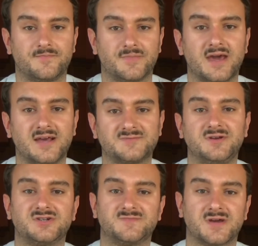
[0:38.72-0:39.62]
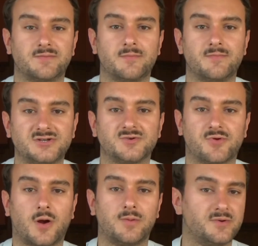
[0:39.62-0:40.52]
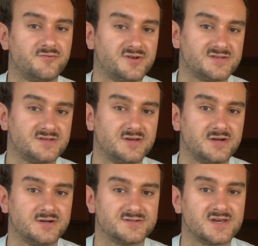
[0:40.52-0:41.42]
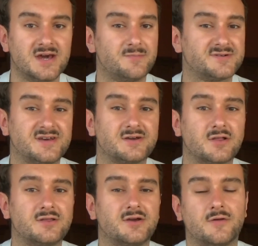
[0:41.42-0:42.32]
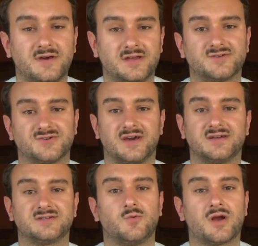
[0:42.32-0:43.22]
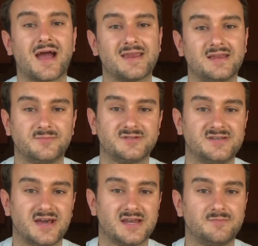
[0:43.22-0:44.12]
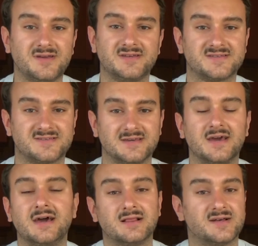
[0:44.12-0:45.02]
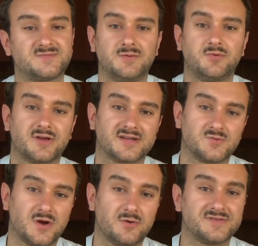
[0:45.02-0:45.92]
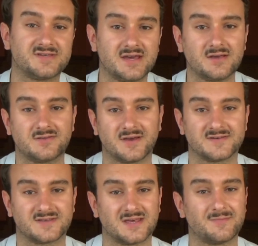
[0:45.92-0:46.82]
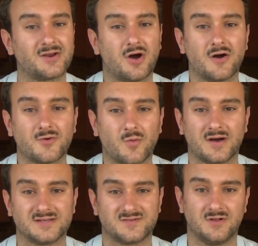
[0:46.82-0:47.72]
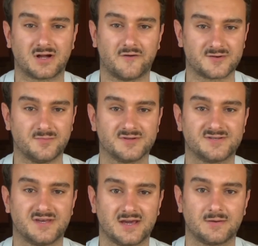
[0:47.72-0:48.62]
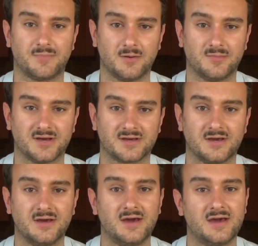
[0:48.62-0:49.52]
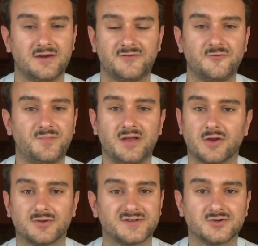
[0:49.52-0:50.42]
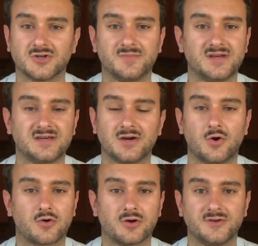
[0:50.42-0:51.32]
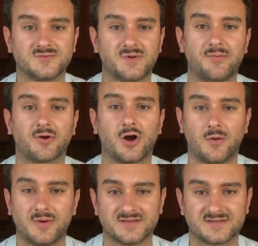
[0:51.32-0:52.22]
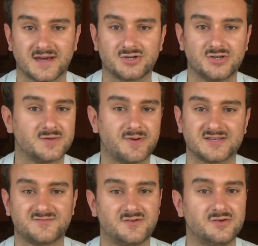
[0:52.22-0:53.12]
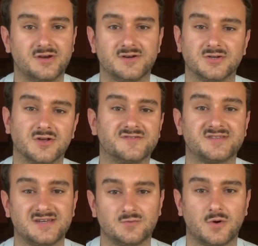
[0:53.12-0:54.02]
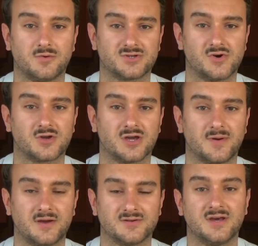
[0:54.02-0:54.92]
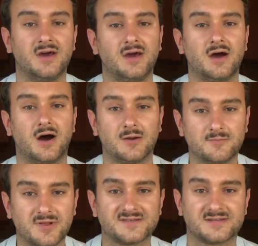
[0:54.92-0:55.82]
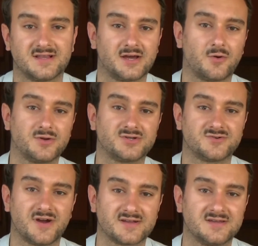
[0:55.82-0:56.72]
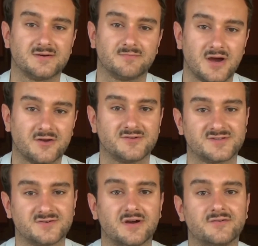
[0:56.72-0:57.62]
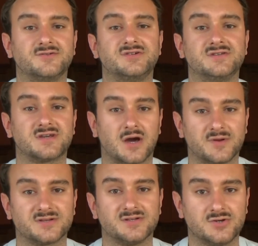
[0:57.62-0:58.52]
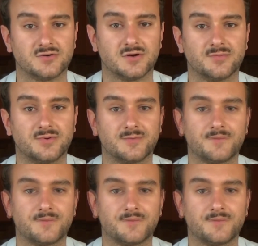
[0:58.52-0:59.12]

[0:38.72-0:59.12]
Hate speech has become a major problem in recent years, particularly on the internet, where anonymity and immediacy lets people get away with saying things that they might not otherwise feel comfortable saying in public. If you've been on social media or a newspaper comment section in the past few years, you'll have seen what we're talking about: unpleasant language directed at migrants and refugees coming to Europe.